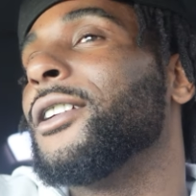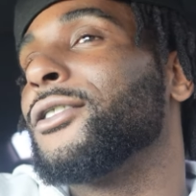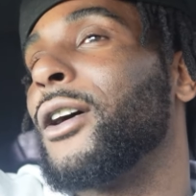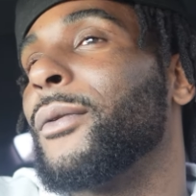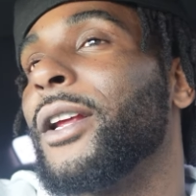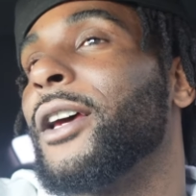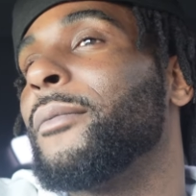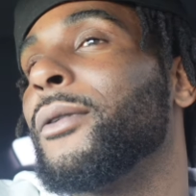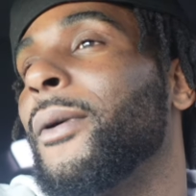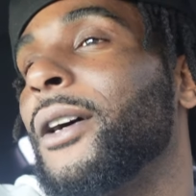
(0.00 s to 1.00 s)
So I went ahead and
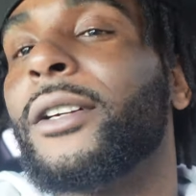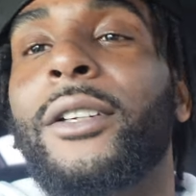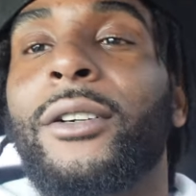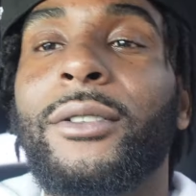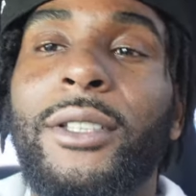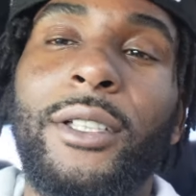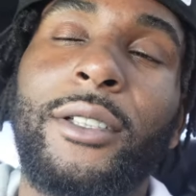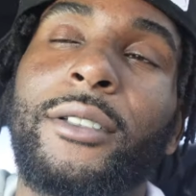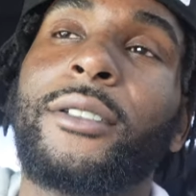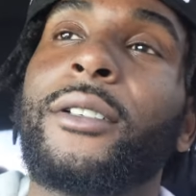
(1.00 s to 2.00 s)
put my hoodie on today.
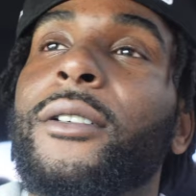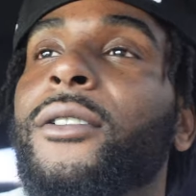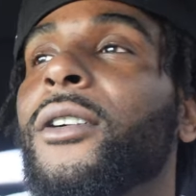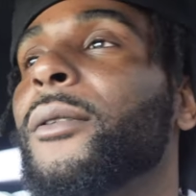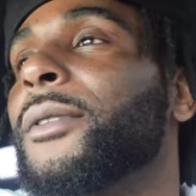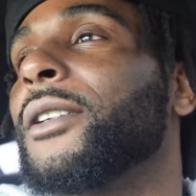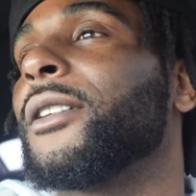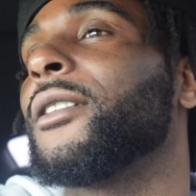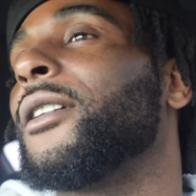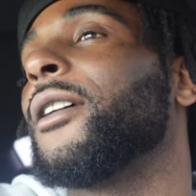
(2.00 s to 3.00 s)
You know what I'm saying?